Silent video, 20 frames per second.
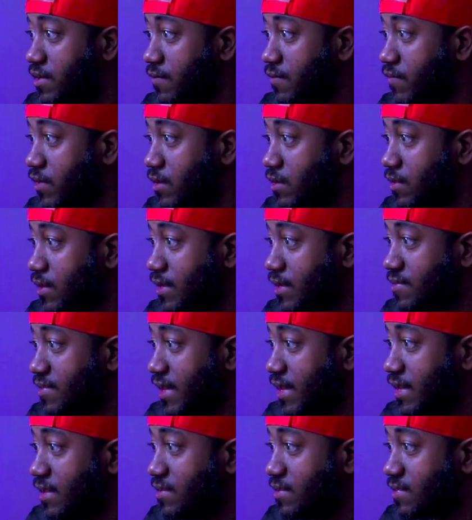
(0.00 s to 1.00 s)
divot that's
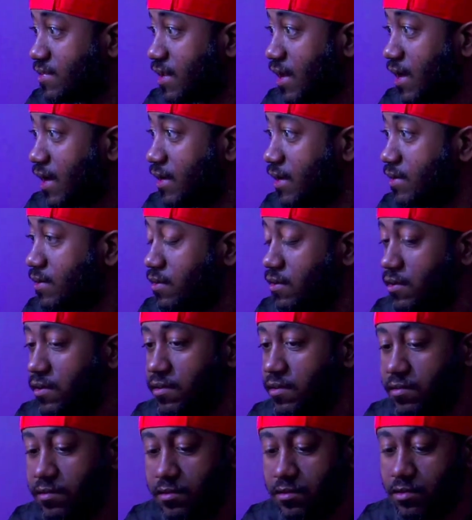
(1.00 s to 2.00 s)
inside
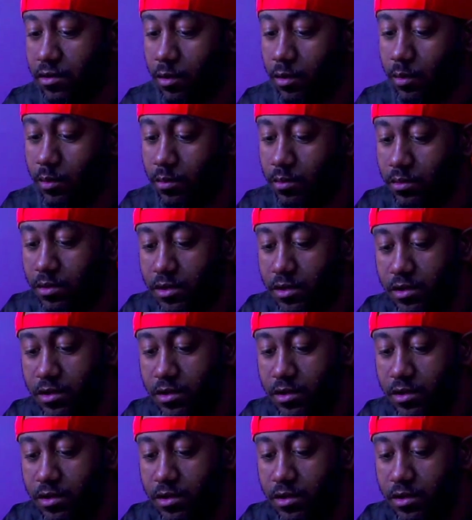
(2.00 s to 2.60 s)
this hole.